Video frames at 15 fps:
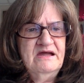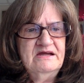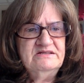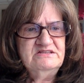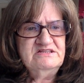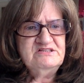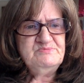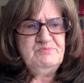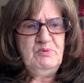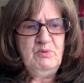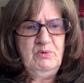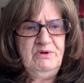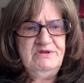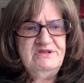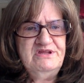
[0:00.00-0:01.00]
At this
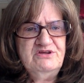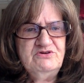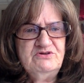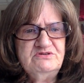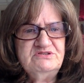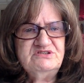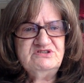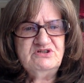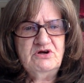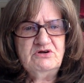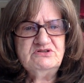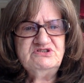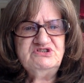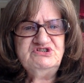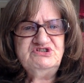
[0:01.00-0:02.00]
point, the earth
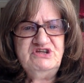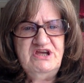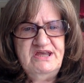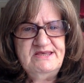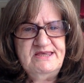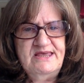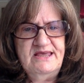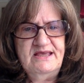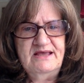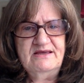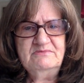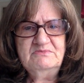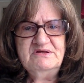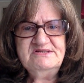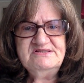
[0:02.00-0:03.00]
starts shaking,
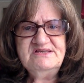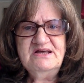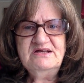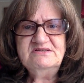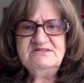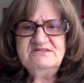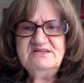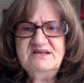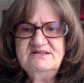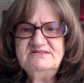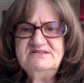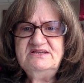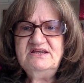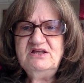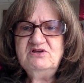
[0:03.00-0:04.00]
and my son
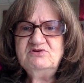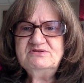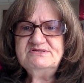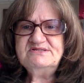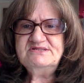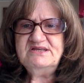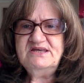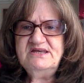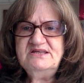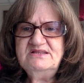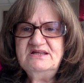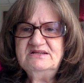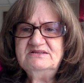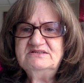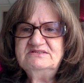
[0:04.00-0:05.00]
says that he could see
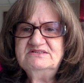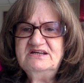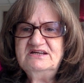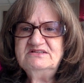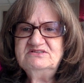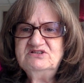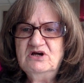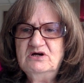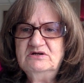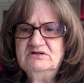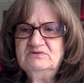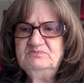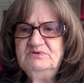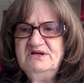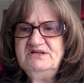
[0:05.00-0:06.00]
that the
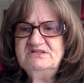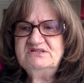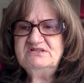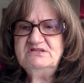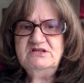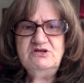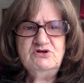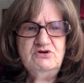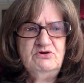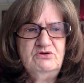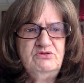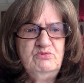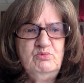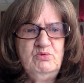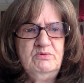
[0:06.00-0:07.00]
tectonic plates of the
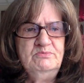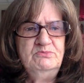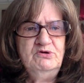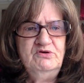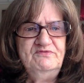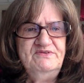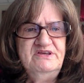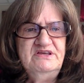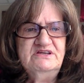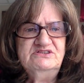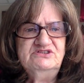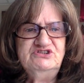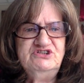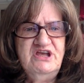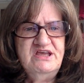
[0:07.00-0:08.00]
earth were moving
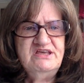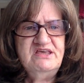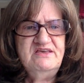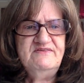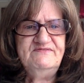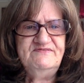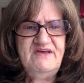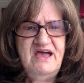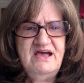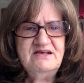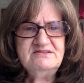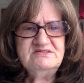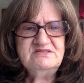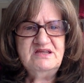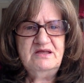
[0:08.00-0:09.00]
and shaking
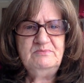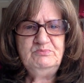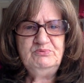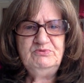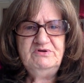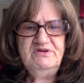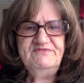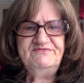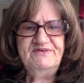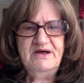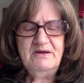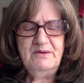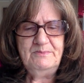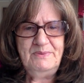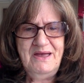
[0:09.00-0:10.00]
fast and pretty
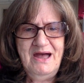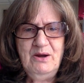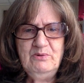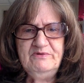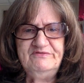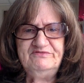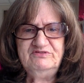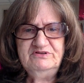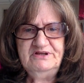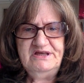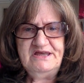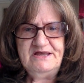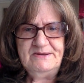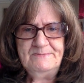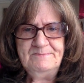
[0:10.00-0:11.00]
fa
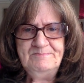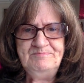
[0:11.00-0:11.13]
powerfully.